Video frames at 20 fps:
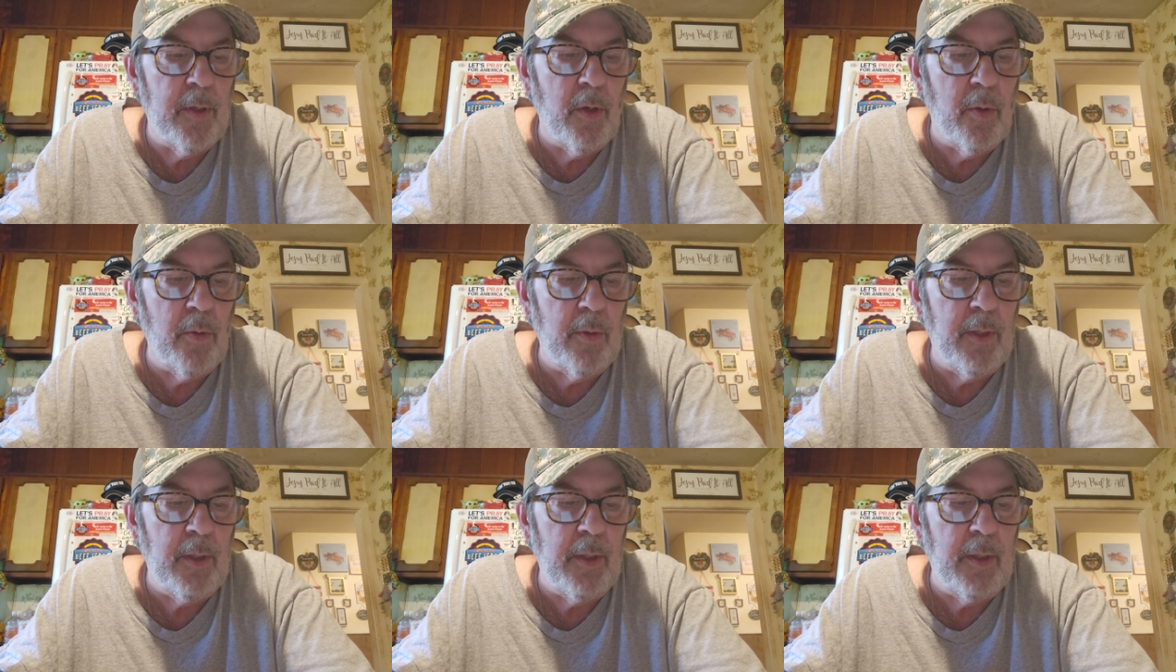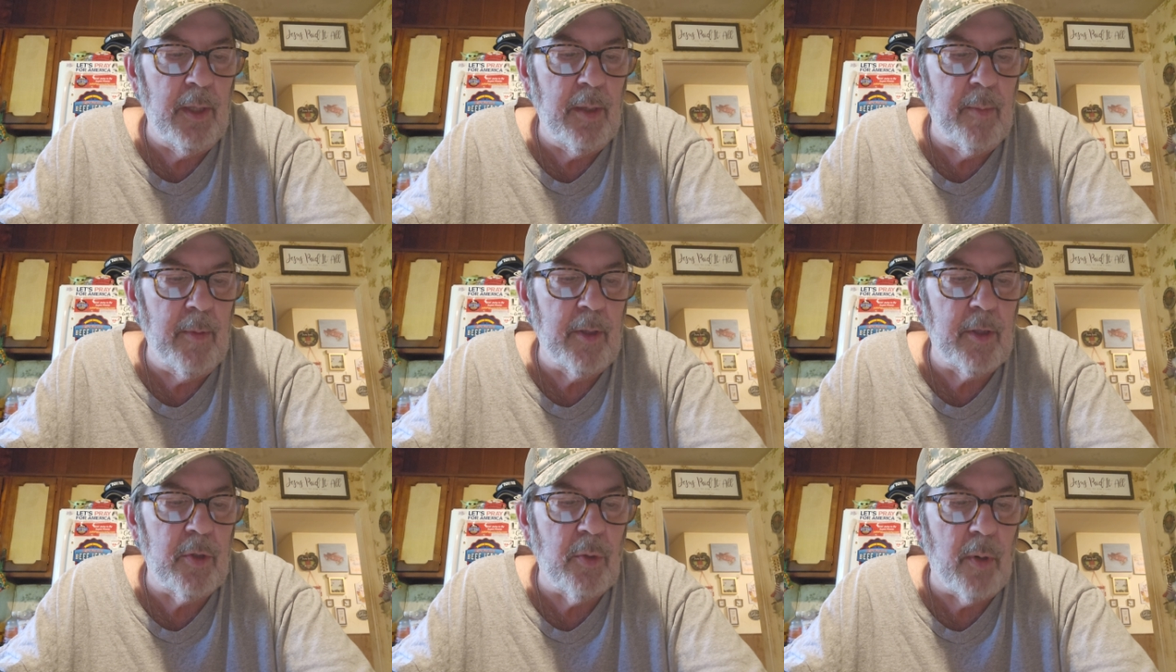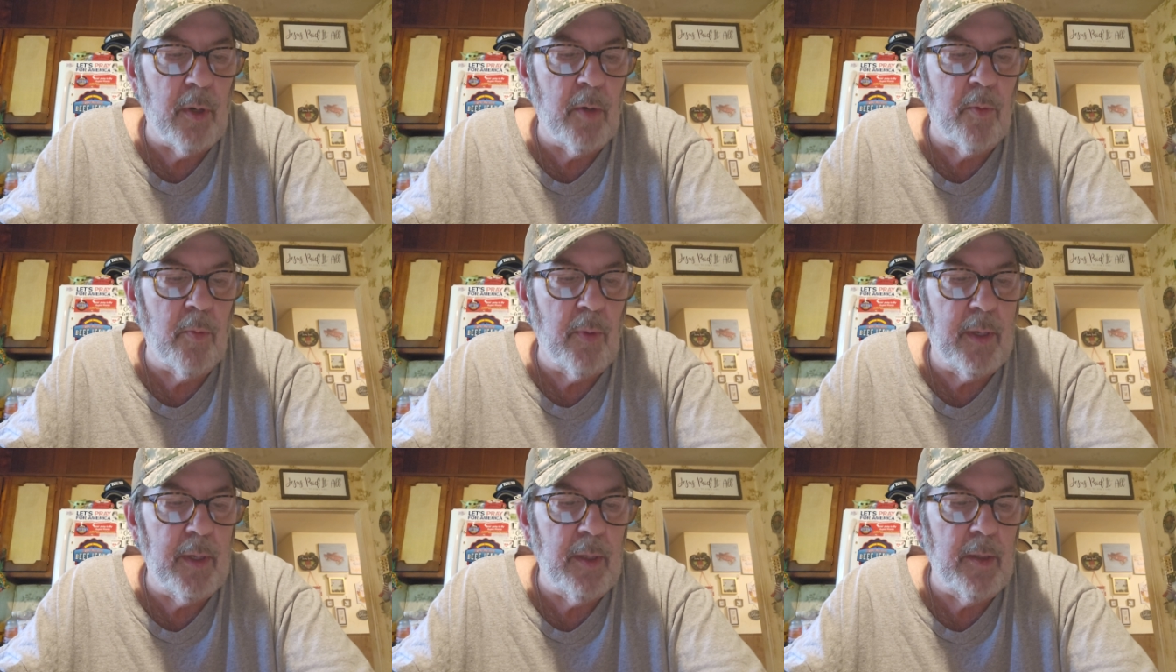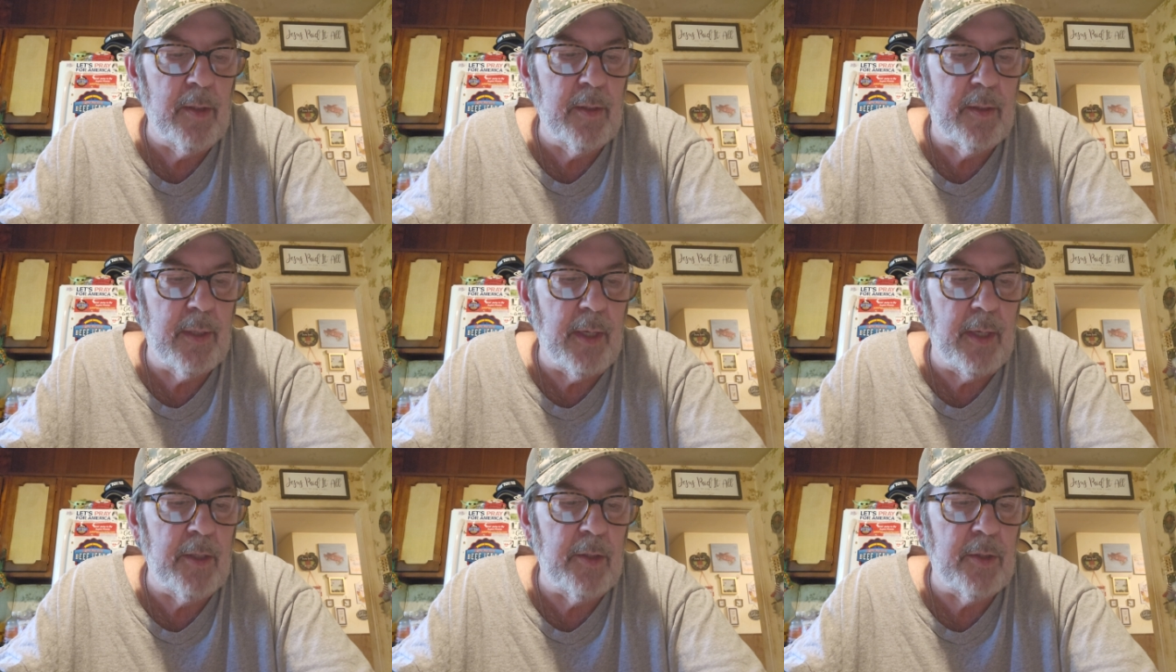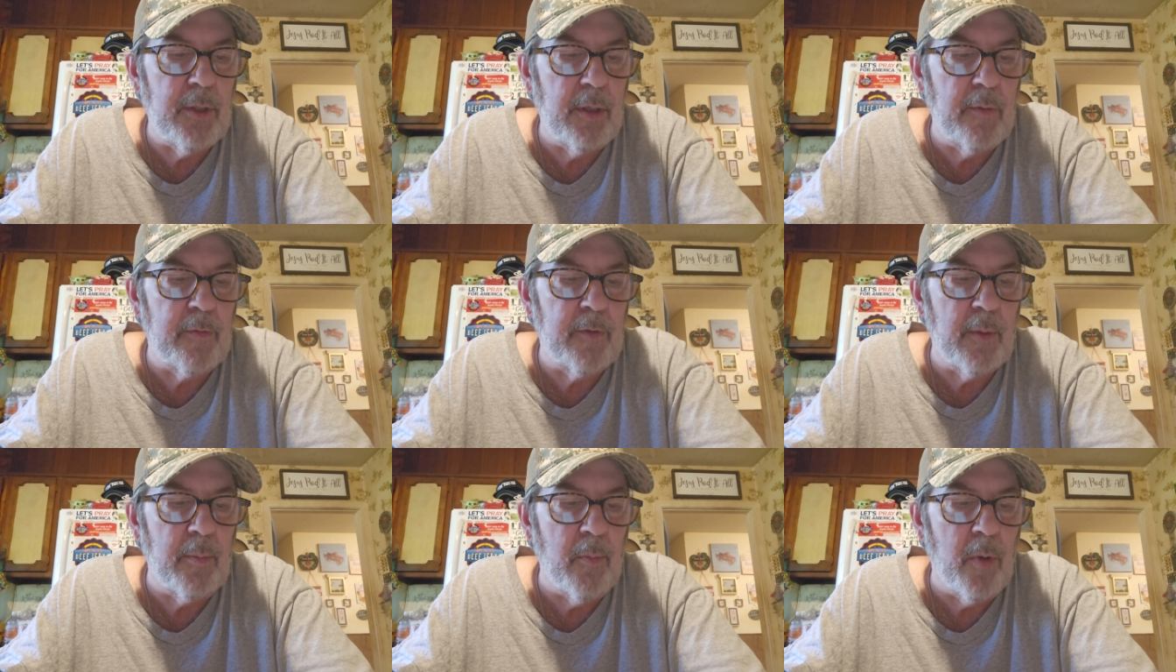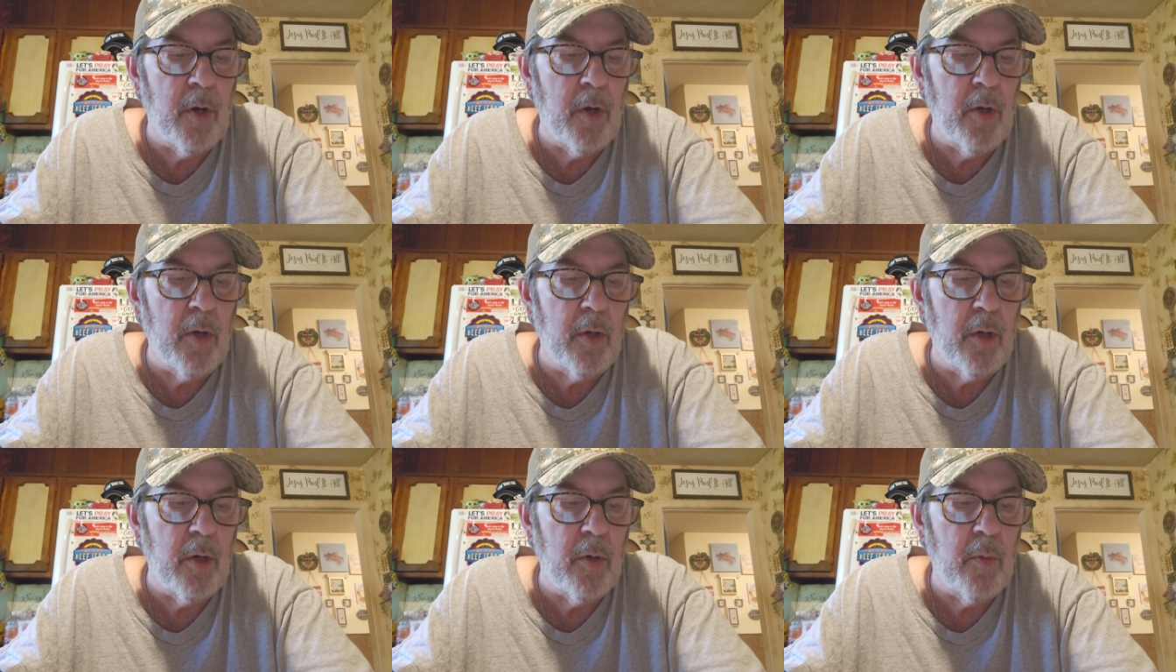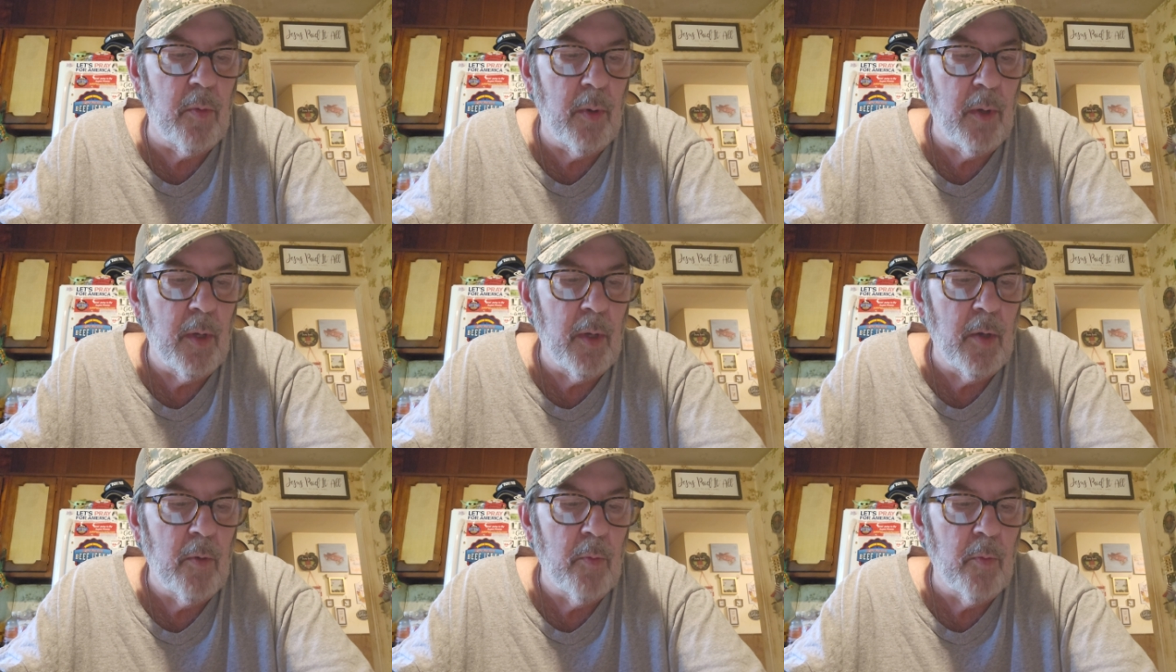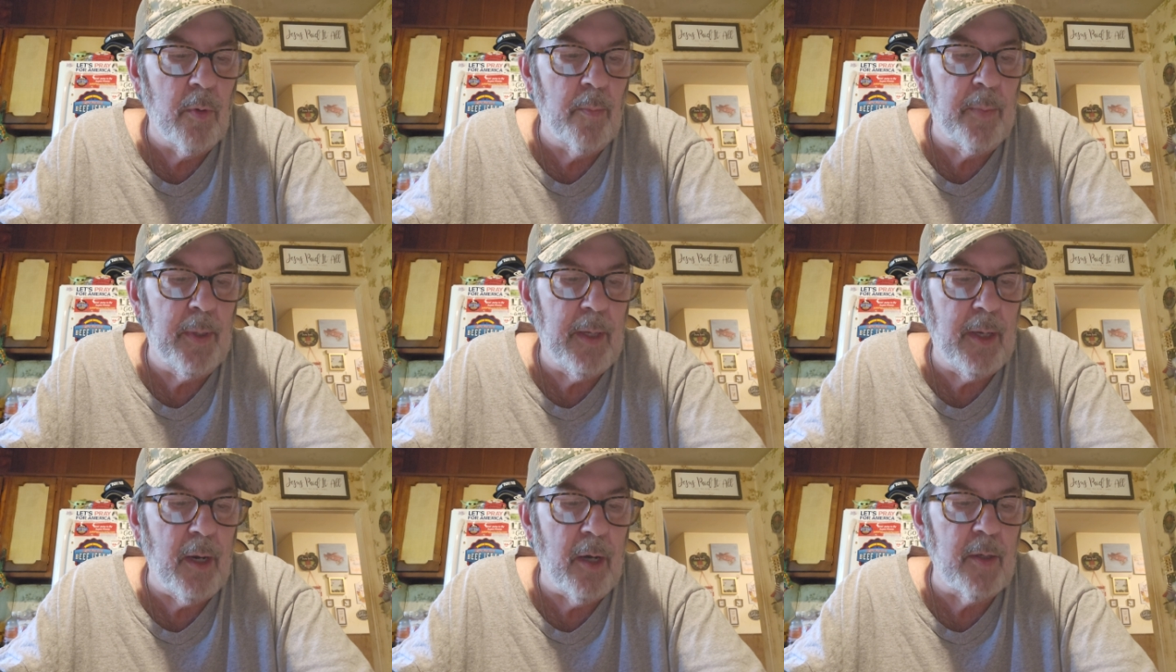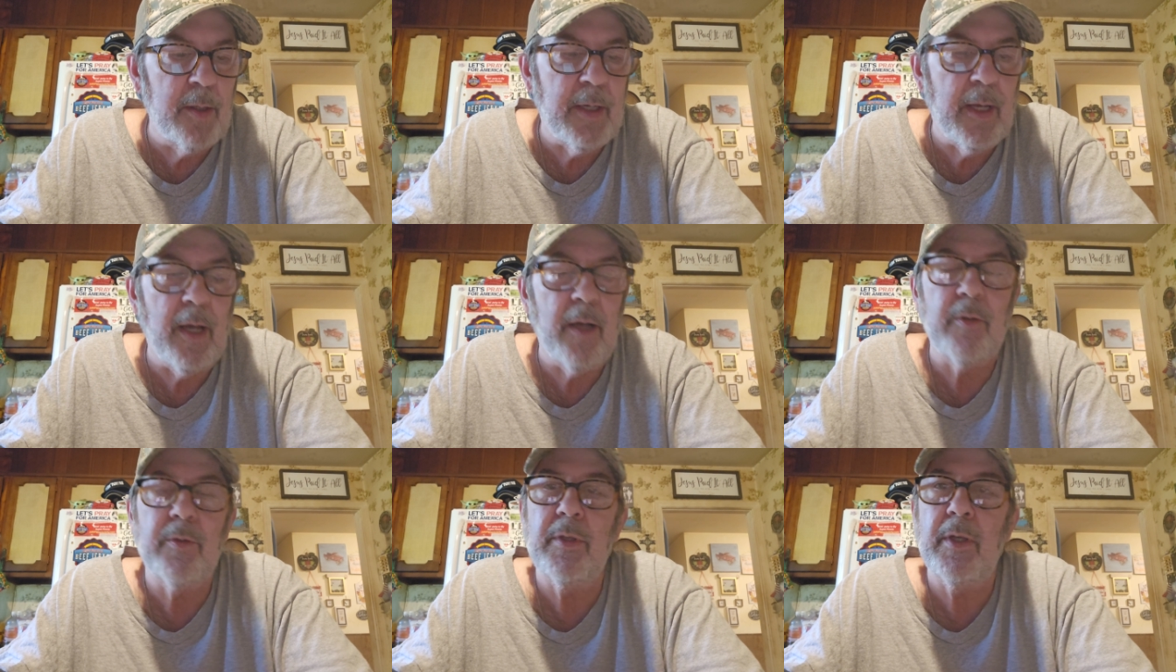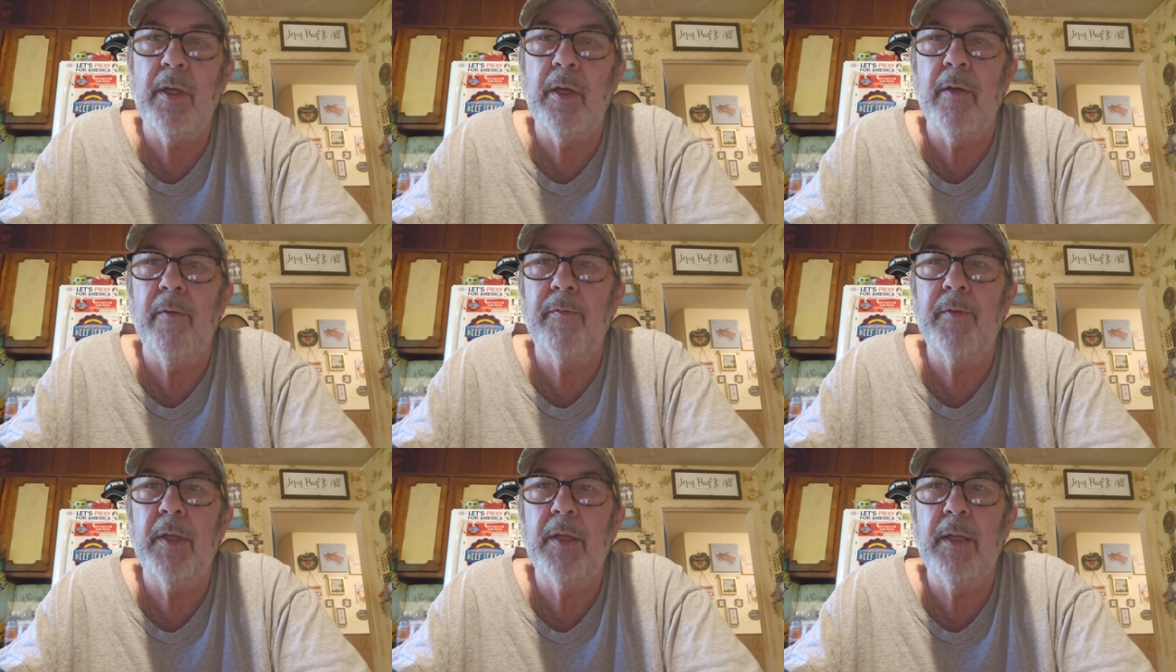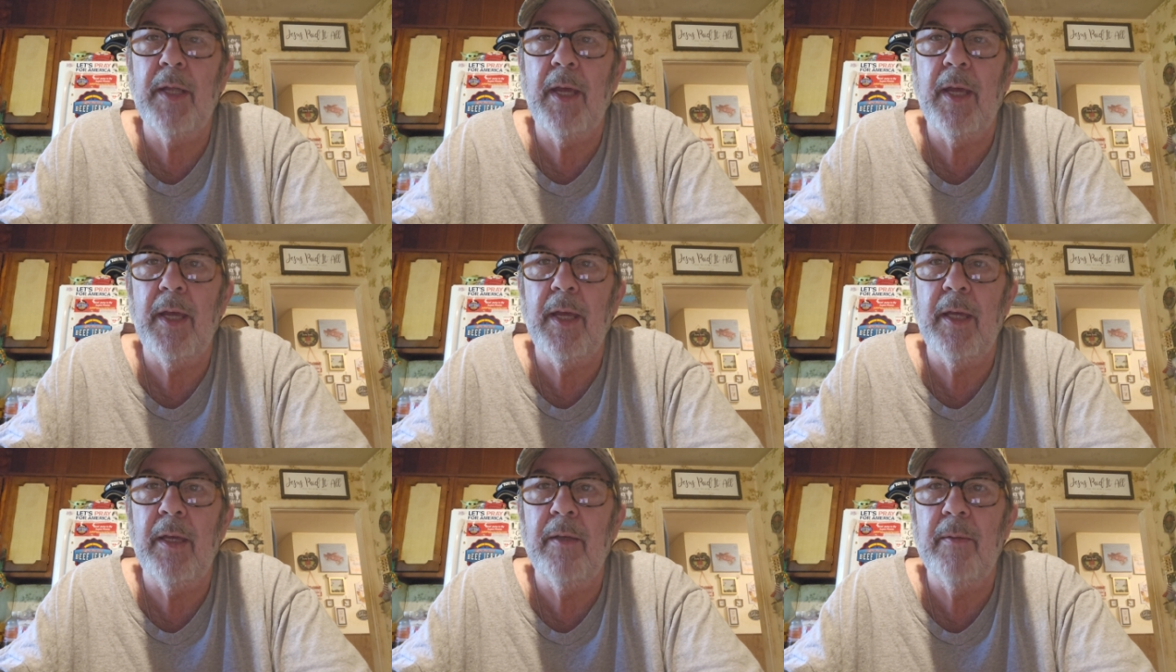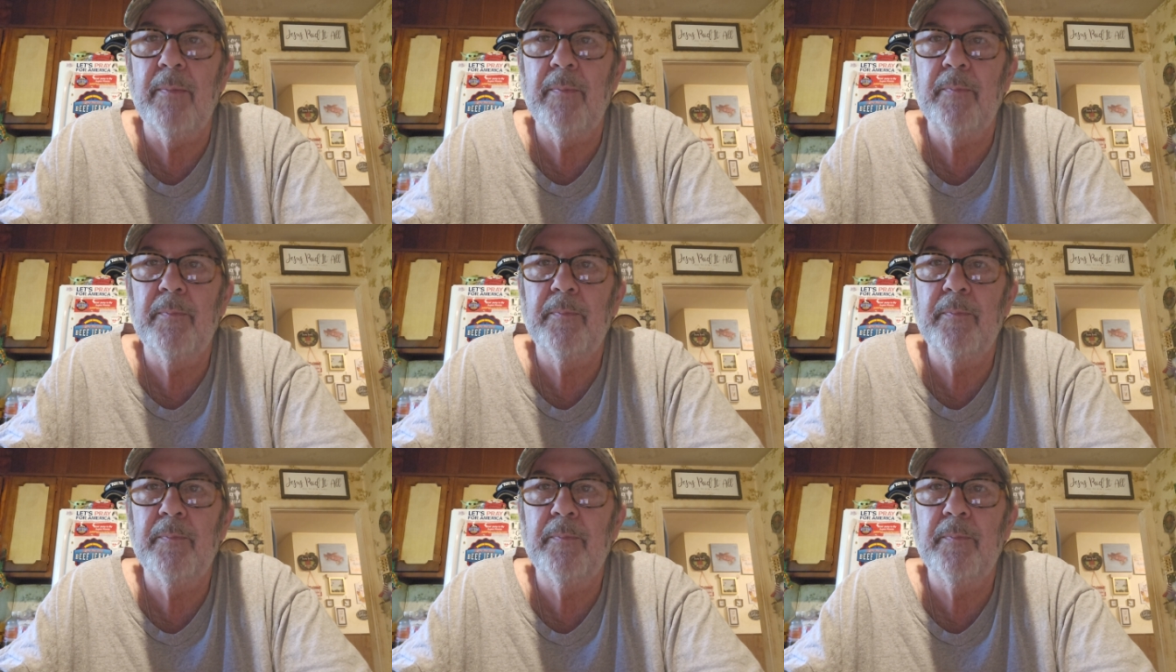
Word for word: the only limit to our realization of tomorrow will be our doubts of today.